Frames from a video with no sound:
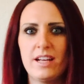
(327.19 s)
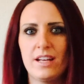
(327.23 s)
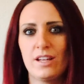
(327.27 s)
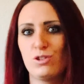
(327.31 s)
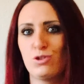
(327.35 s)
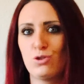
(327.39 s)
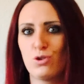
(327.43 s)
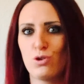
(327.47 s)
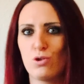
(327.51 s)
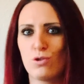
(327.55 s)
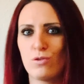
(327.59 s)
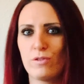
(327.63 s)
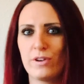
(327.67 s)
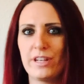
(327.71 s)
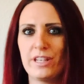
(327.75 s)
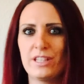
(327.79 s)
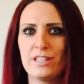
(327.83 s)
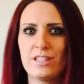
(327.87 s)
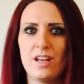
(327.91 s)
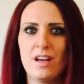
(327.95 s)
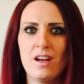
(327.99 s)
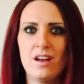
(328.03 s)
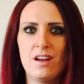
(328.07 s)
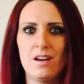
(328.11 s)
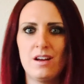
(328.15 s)
And
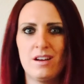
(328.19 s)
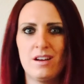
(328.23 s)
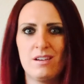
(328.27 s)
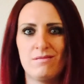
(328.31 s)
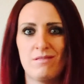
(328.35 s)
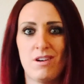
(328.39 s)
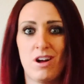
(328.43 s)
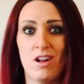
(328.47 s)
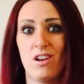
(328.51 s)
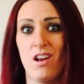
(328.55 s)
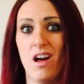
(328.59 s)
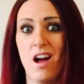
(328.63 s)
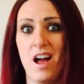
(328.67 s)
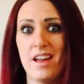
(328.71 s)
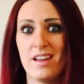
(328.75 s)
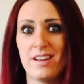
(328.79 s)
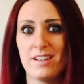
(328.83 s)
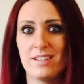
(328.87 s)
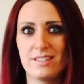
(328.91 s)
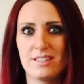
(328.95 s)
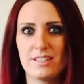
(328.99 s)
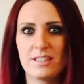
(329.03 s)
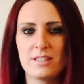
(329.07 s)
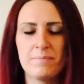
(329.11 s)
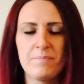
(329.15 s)
Tories are
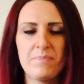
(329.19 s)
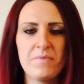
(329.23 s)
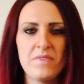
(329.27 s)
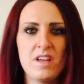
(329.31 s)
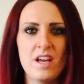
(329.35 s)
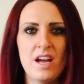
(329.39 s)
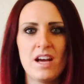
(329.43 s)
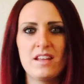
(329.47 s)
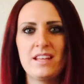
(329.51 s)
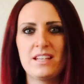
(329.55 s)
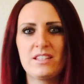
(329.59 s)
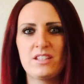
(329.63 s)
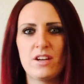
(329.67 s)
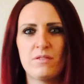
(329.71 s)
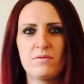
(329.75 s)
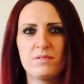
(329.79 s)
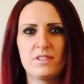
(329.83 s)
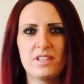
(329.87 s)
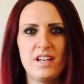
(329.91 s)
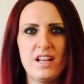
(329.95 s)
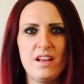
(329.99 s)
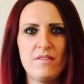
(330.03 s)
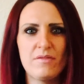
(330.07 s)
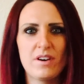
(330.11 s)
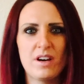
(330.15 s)
liars and they don't
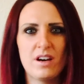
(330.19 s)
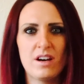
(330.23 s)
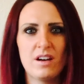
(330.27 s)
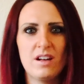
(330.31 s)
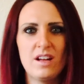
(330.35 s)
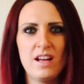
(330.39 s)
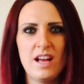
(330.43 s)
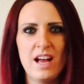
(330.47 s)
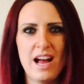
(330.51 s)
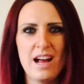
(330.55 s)
deliver.